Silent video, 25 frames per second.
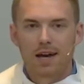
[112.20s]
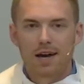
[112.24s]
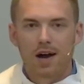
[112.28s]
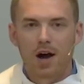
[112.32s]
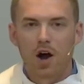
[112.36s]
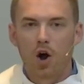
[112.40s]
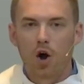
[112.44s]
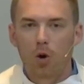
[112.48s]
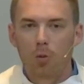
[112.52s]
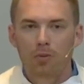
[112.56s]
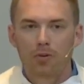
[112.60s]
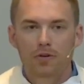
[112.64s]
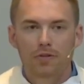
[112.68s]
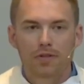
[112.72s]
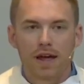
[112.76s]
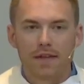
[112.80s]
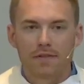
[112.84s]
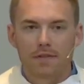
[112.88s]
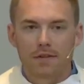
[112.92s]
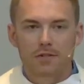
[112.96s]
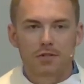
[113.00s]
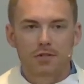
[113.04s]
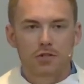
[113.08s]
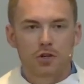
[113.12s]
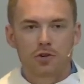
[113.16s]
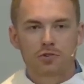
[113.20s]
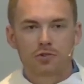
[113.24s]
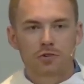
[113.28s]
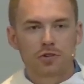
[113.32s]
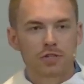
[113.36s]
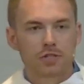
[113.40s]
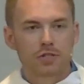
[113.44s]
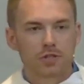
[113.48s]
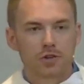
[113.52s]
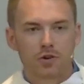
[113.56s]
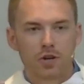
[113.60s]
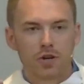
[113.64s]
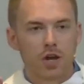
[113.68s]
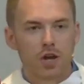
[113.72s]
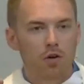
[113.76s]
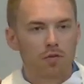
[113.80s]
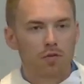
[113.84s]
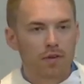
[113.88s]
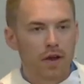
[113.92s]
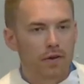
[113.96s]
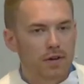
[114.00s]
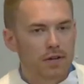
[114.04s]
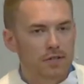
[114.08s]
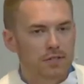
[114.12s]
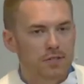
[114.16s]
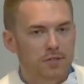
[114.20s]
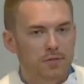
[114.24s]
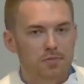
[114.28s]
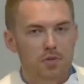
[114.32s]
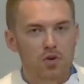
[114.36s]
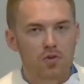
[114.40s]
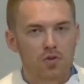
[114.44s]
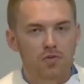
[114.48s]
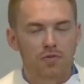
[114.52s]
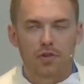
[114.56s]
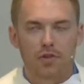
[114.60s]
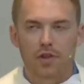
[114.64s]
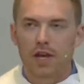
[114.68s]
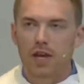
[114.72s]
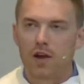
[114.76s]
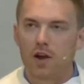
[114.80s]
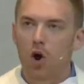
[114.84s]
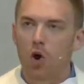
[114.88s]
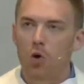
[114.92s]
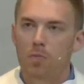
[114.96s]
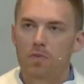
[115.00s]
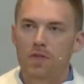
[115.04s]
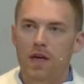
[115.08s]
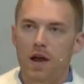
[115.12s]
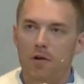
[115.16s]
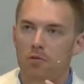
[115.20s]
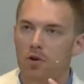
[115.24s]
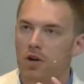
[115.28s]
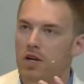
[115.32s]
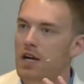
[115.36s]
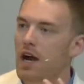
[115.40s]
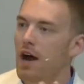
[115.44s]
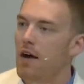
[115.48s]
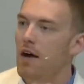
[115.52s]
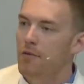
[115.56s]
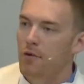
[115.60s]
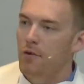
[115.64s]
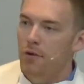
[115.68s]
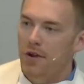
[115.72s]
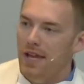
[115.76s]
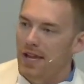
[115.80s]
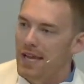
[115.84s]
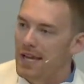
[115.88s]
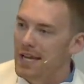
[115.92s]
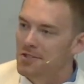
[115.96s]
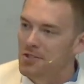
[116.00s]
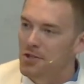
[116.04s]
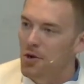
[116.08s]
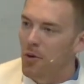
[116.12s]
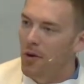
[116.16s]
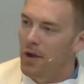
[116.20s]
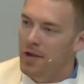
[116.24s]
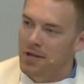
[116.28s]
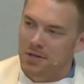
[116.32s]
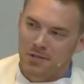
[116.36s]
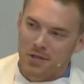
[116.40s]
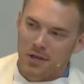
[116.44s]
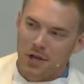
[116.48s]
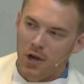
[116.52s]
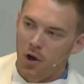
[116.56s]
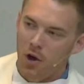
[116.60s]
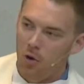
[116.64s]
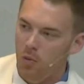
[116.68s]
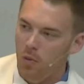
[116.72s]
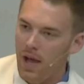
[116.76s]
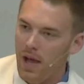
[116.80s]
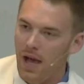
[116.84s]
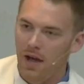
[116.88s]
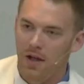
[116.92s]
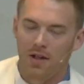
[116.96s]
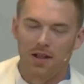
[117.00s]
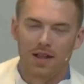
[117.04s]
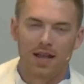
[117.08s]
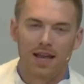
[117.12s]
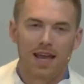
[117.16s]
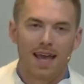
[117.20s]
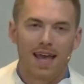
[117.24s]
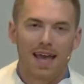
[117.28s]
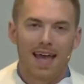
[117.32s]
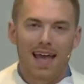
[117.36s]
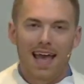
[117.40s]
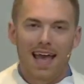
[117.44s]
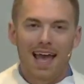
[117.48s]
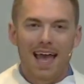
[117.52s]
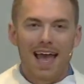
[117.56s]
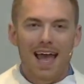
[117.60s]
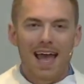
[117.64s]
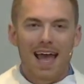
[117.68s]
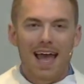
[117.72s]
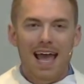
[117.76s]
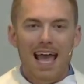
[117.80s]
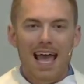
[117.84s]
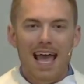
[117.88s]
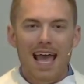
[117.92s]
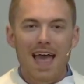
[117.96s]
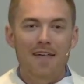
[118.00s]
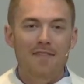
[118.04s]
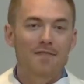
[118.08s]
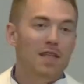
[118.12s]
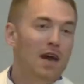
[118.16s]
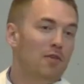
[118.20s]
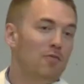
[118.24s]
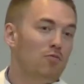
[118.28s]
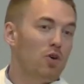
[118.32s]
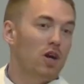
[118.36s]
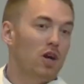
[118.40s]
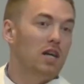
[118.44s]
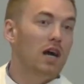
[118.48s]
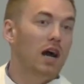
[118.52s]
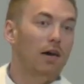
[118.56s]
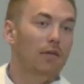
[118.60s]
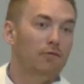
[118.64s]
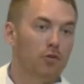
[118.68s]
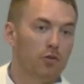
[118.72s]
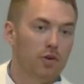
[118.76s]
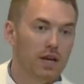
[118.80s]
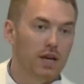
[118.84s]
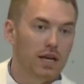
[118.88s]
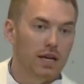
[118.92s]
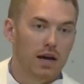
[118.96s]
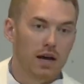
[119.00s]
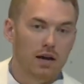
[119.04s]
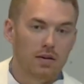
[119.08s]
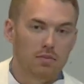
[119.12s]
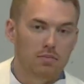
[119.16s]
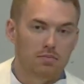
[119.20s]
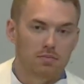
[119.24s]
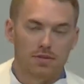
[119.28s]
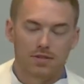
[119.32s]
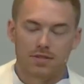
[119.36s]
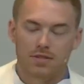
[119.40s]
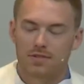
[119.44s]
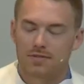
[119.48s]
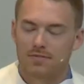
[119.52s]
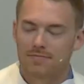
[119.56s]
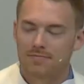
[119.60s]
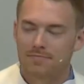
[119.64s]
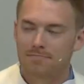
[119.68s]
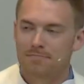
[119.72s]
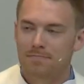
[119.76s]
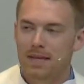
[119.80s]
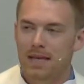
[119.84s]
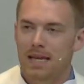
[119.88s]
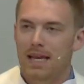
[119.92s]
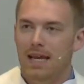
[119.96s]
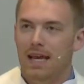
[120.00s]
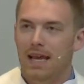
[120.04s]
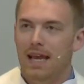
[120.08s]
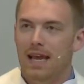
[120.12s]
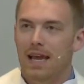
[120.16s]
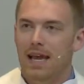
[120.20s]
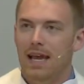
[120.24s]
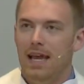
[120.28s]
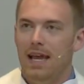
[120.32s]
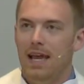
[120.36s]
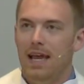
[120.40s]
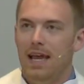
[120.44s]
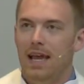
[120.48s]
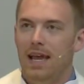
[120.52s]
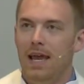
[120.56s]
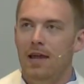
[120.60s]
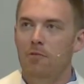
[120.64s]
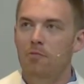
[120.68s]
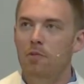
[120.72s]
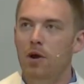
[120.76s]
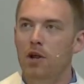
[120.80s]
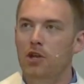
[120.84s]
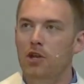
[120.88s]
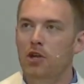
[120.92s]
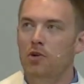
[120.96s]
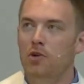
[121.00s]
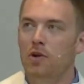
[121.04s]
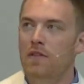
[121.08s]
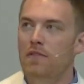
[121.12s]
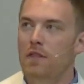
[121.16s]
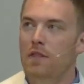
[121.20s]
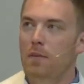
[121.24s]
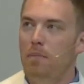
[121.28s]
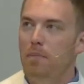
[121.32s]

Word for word: hope that the surgery is going to go very smoothly, hope that recovery is going to go well. And then recovery comes. And when you're in the